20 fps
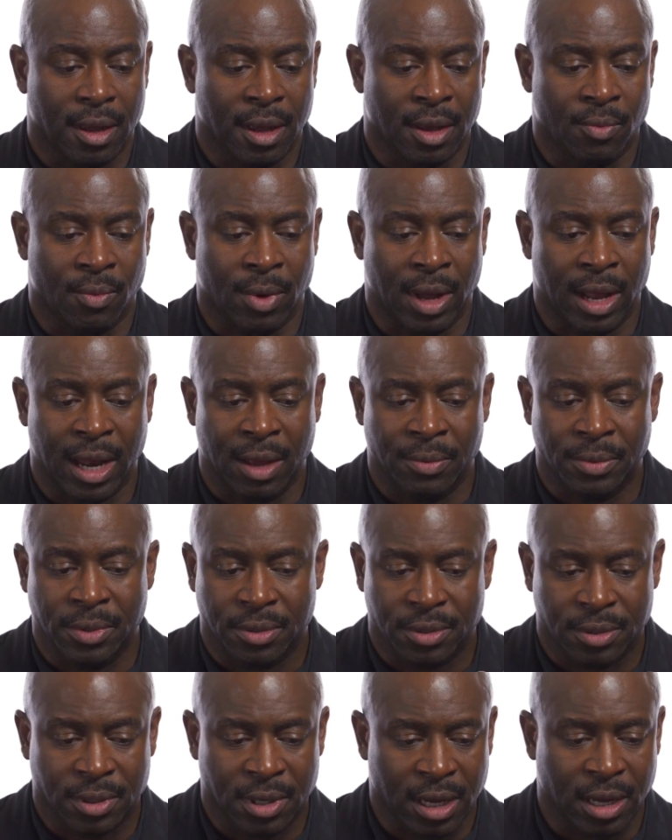And while I
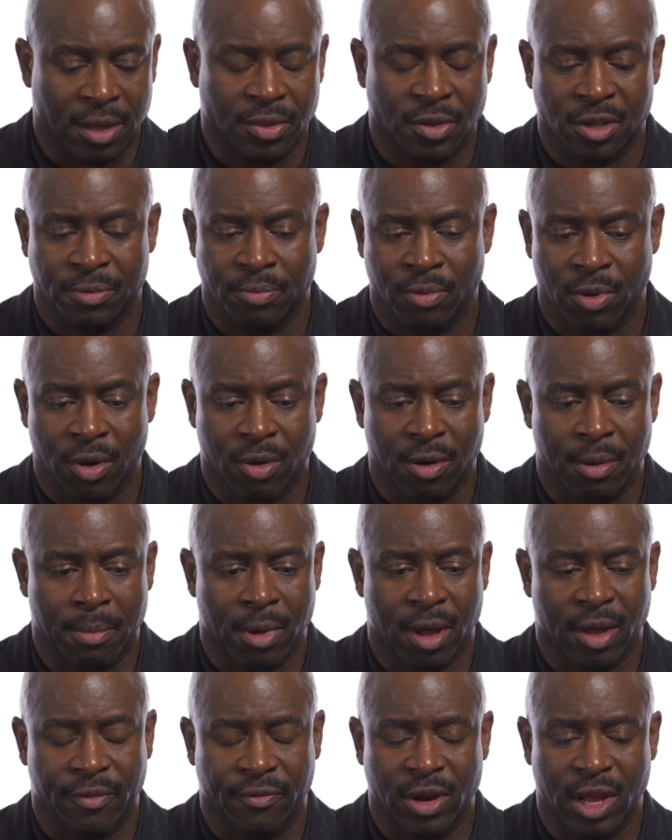was kicking this
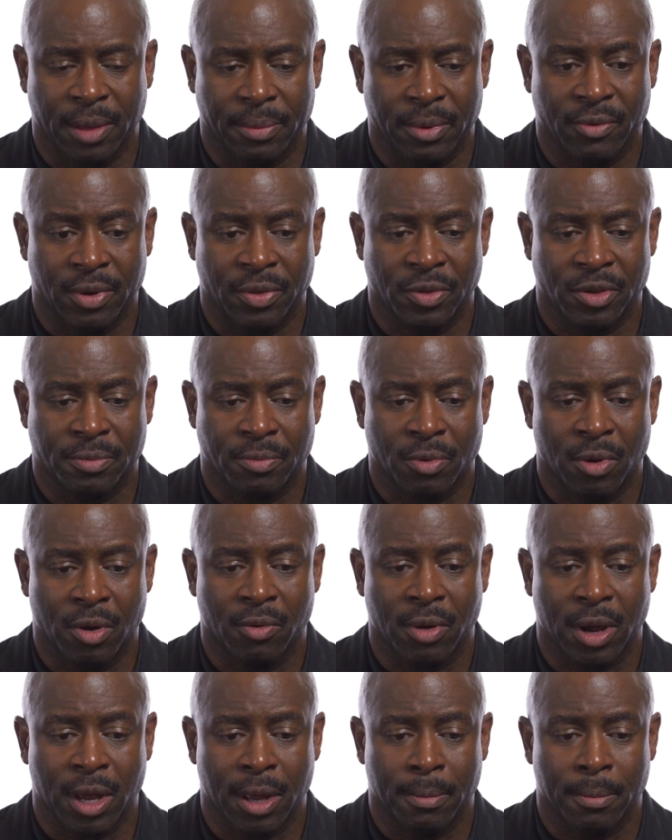program off and helping run this
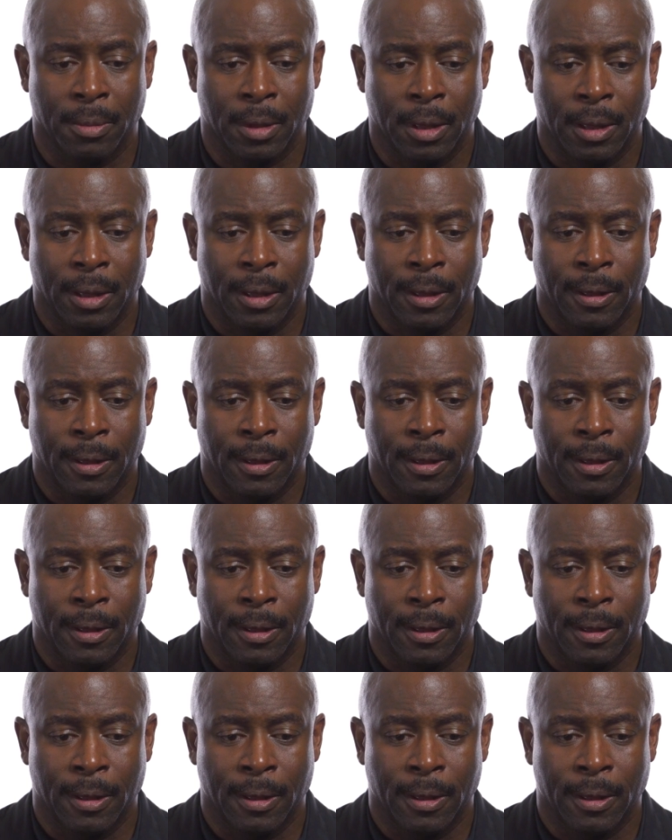program,